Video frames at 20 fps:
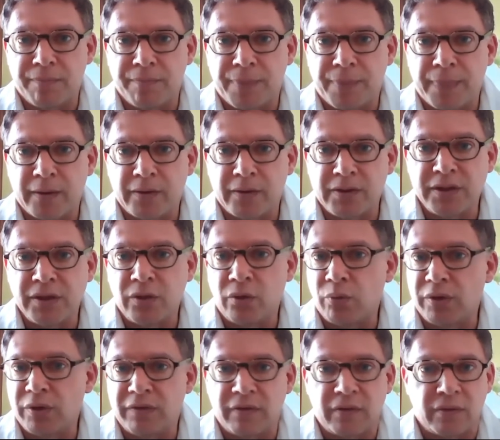deal
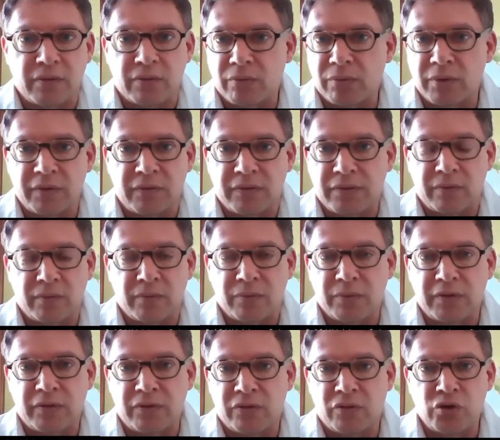with
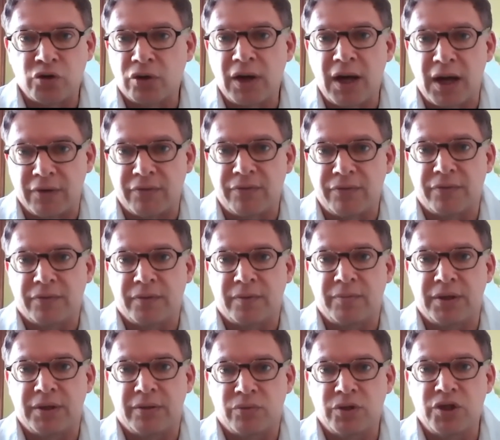social life,
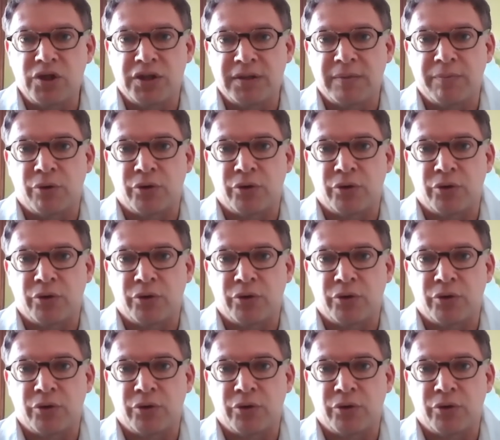which is important.